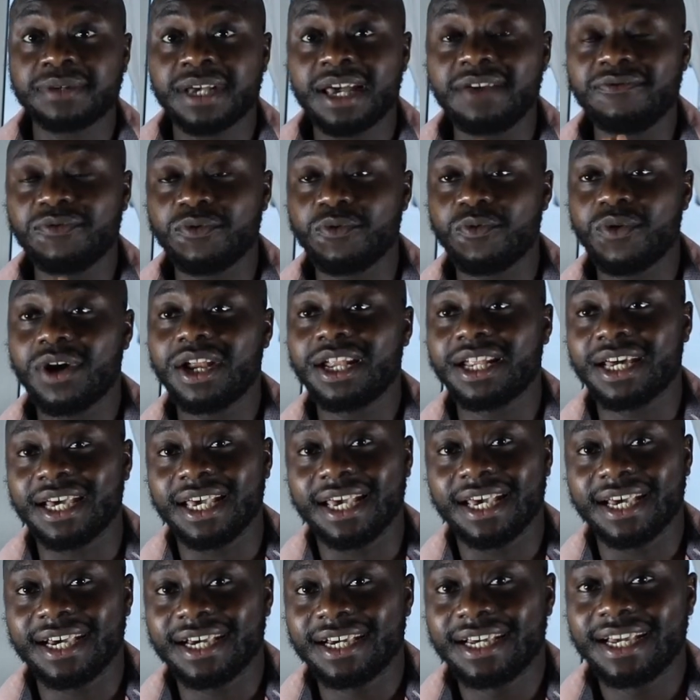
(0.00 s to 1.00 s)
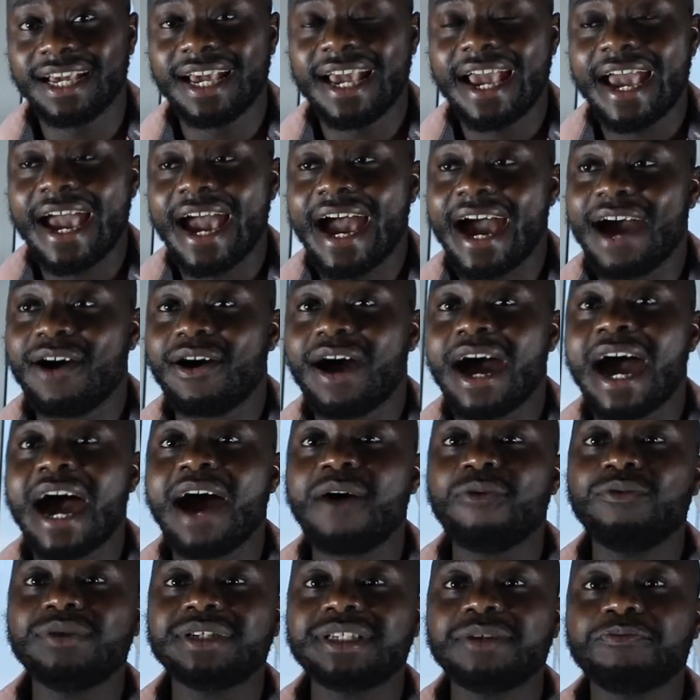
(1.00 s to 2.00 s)
I even wonder,
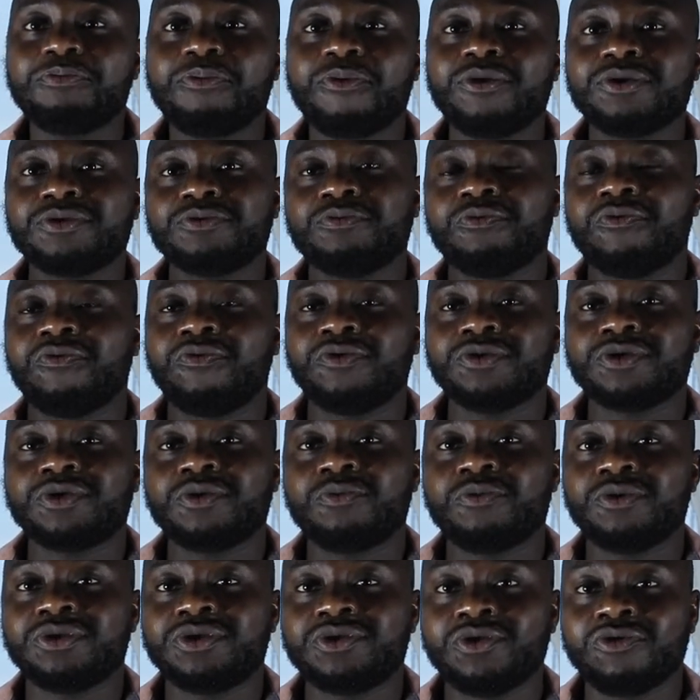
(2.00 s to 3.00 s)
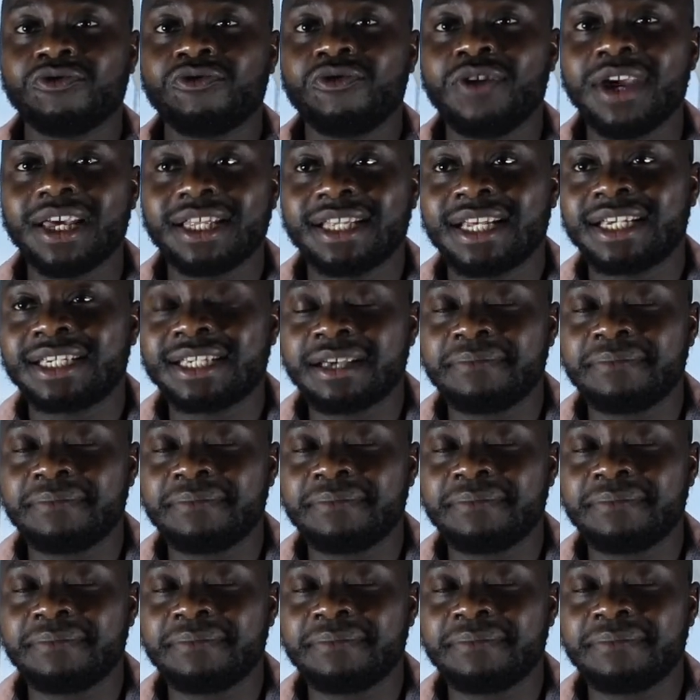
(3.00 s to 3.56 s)
how is it possible for someone to create this